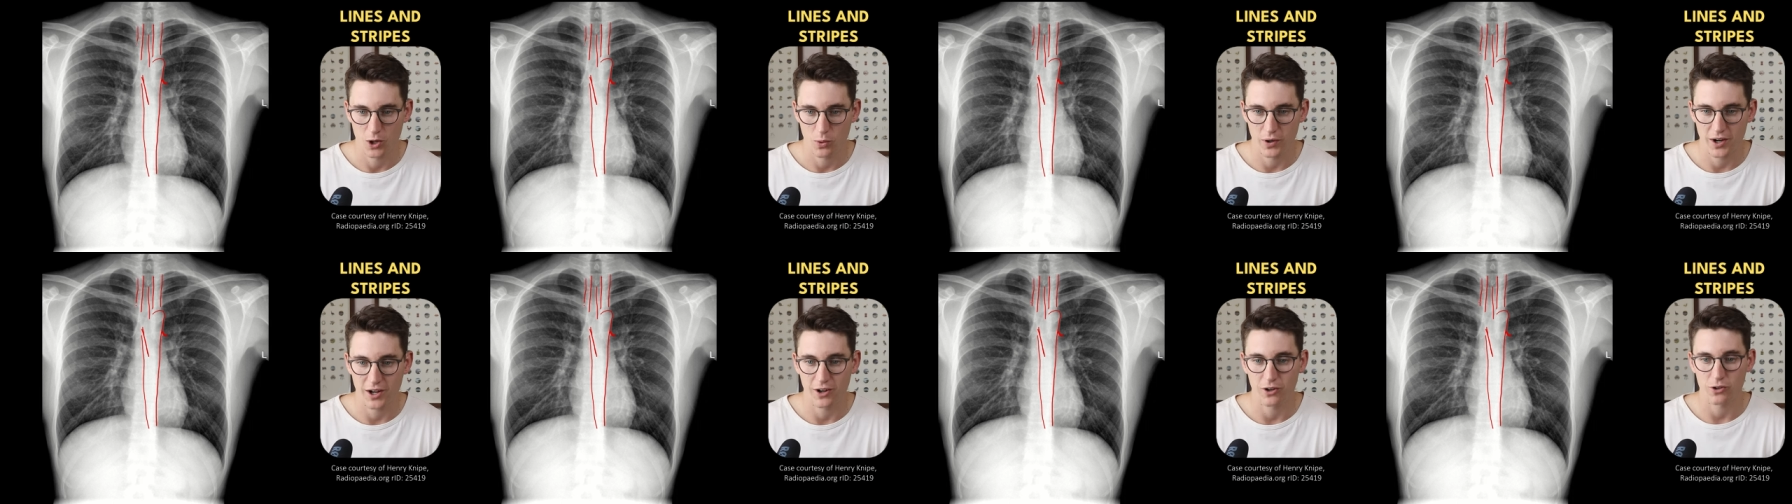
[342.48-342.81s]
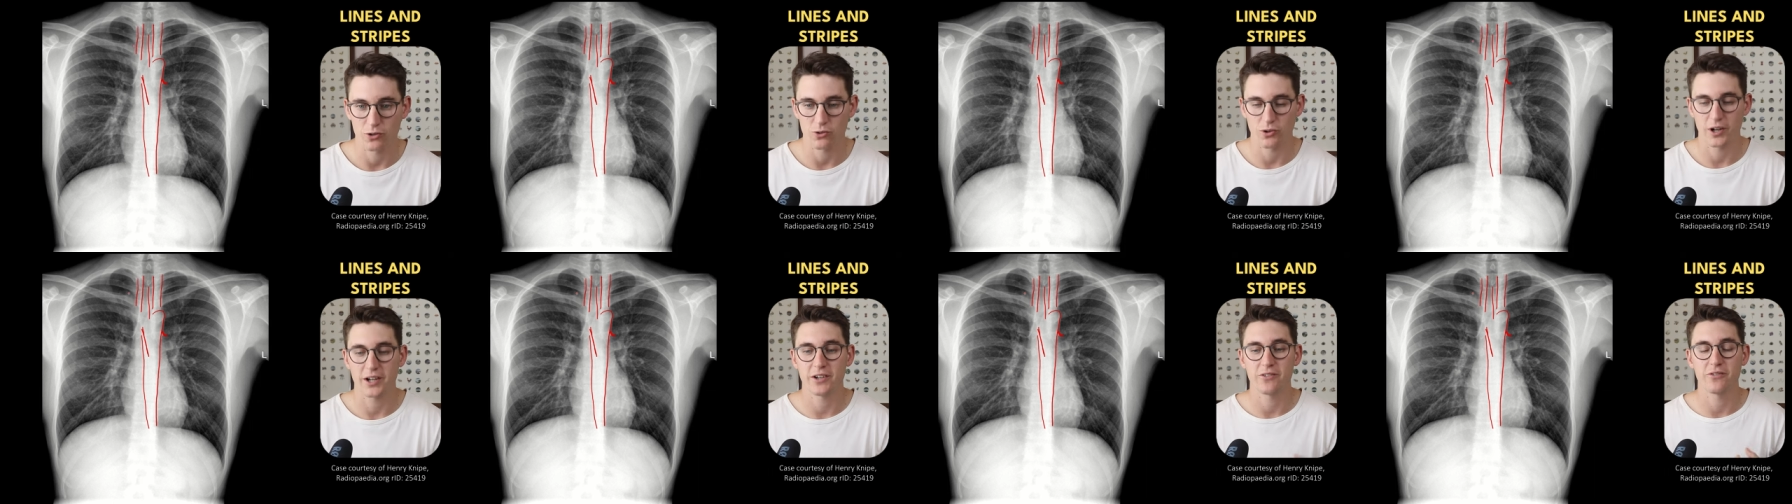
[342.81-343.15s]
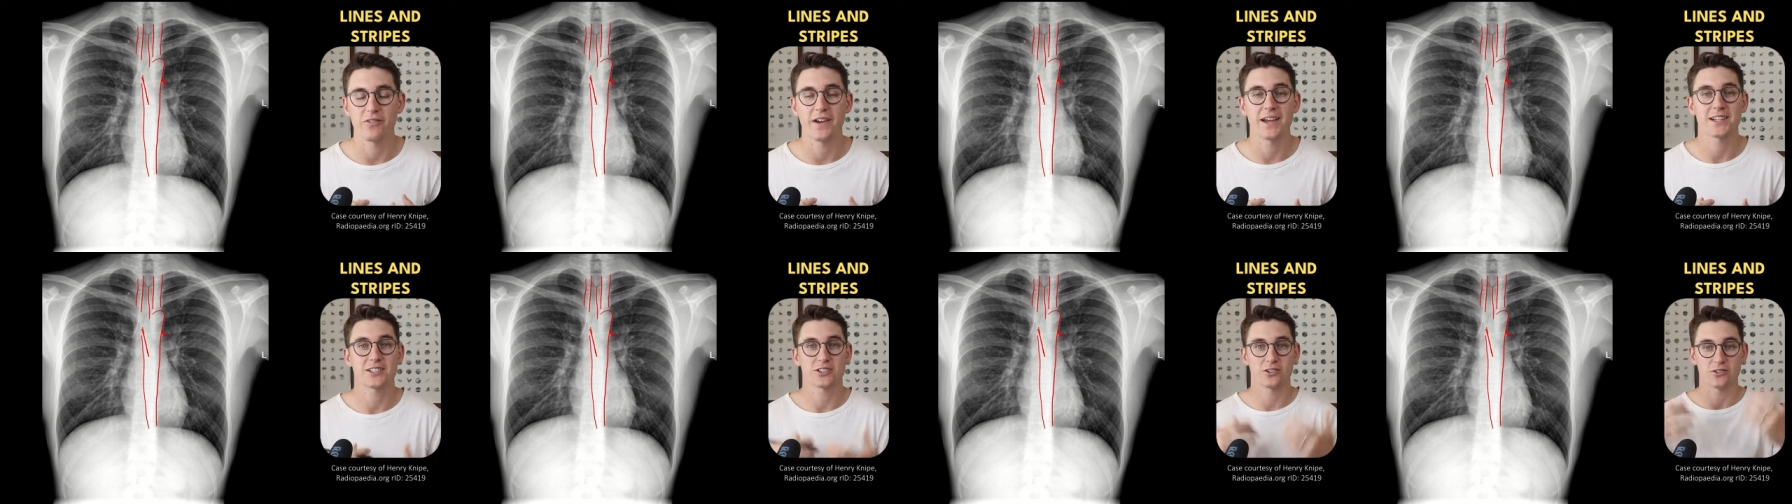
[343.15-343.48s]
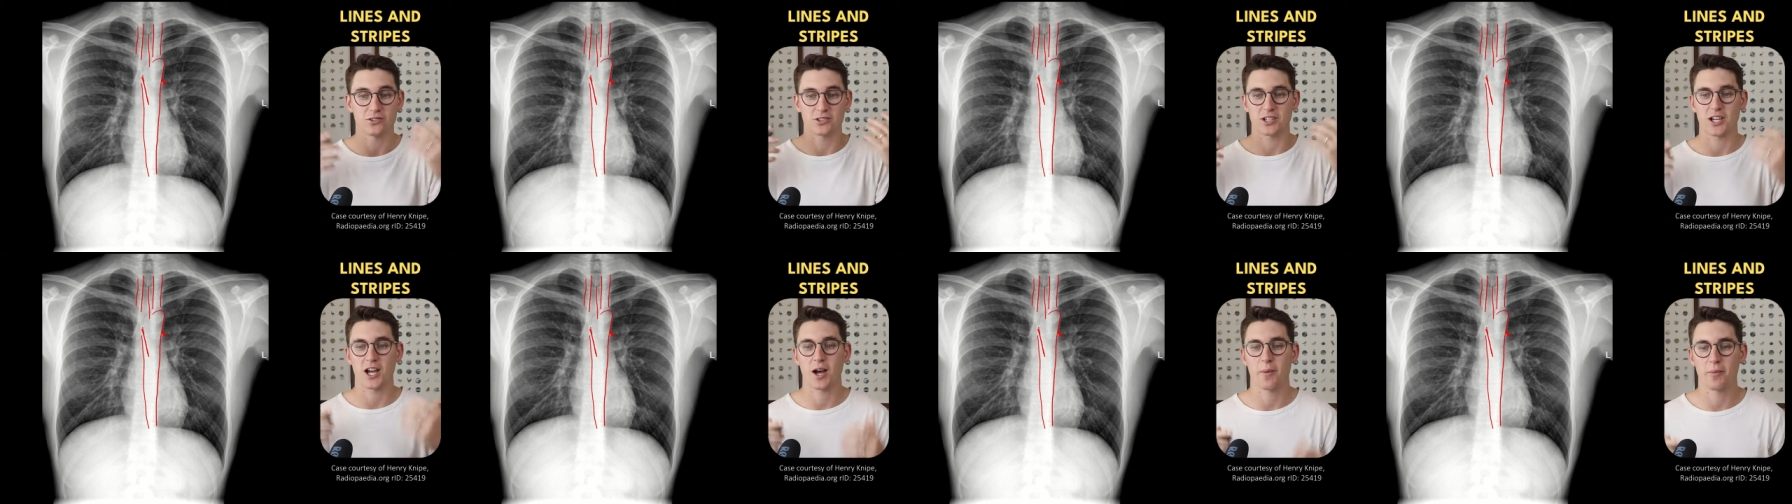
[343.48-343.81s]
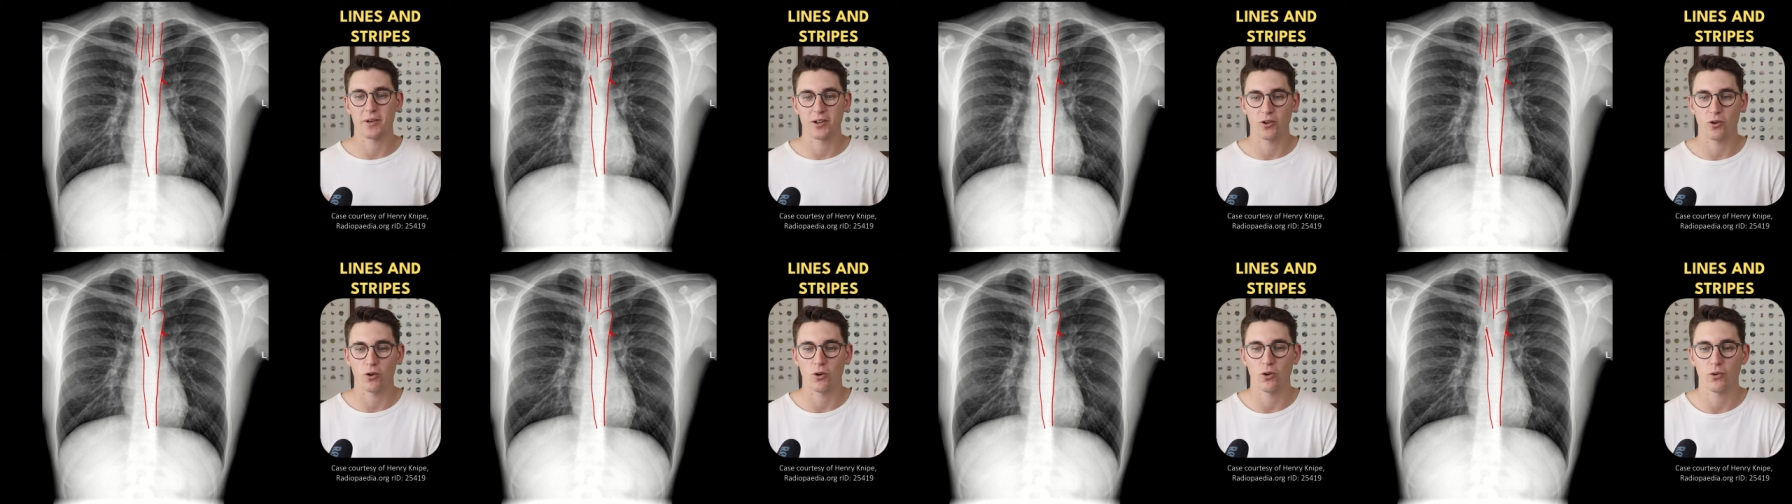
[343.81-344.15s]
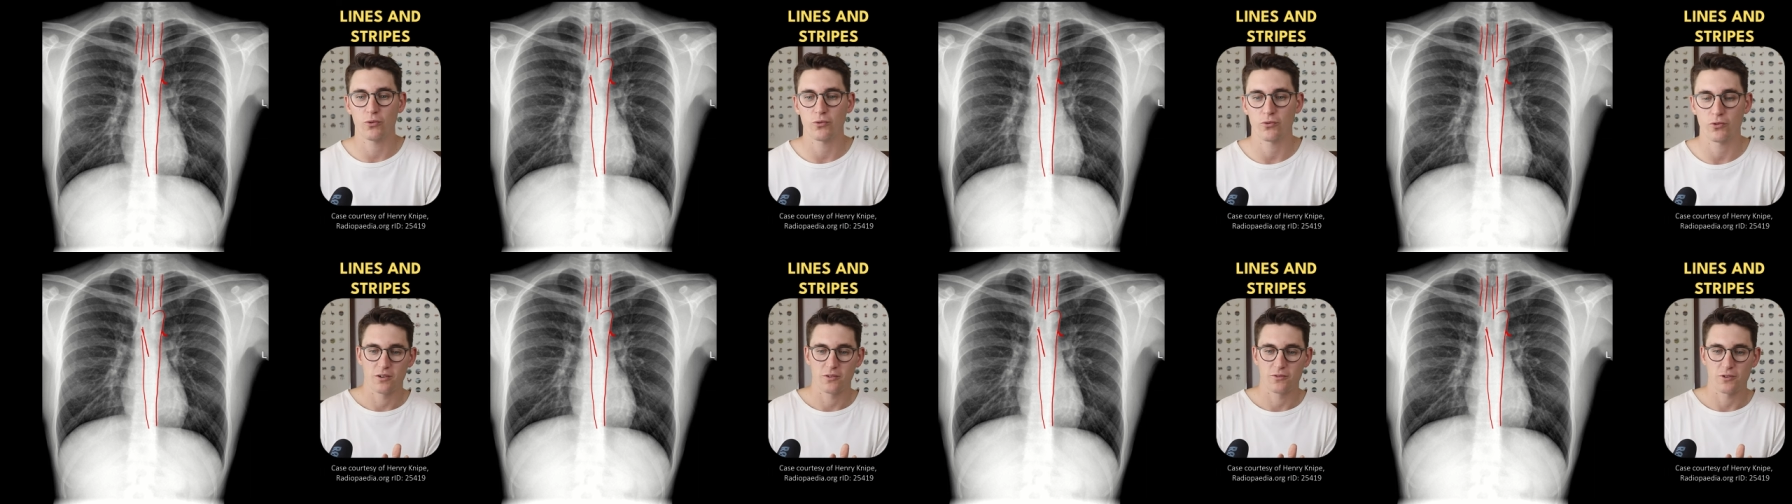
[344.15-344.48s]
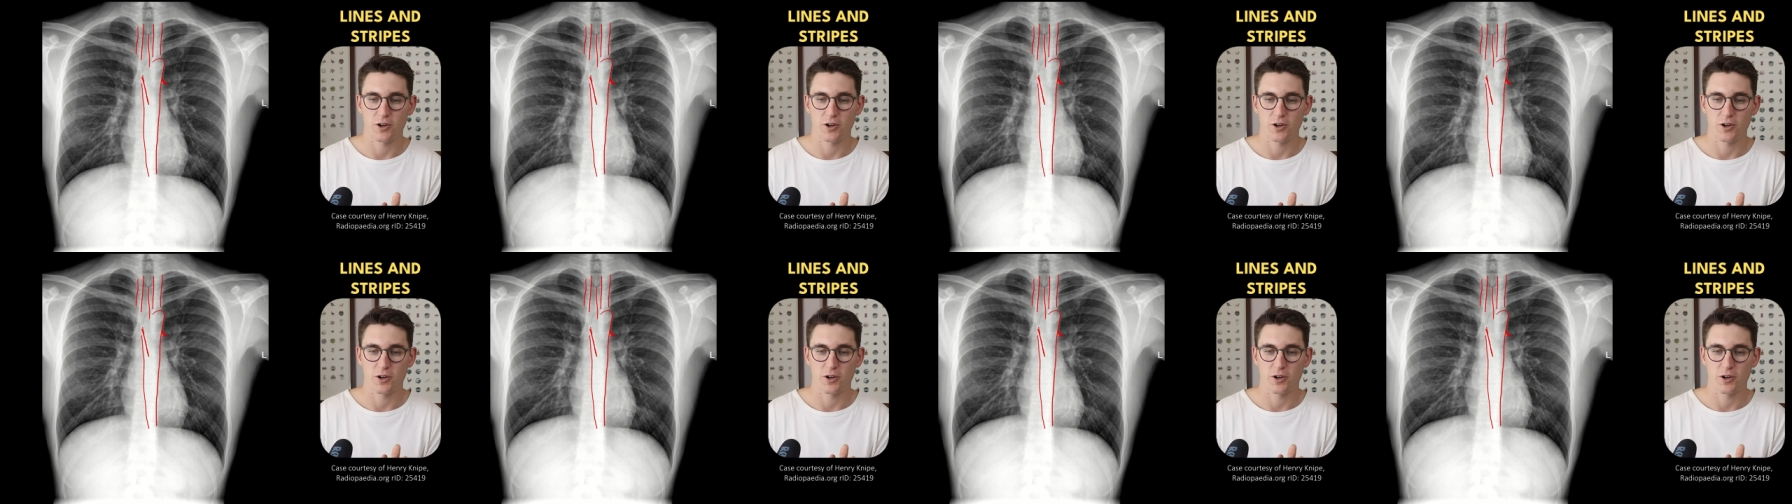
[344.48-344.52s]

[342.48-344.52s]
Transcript: where our great vessels are coming off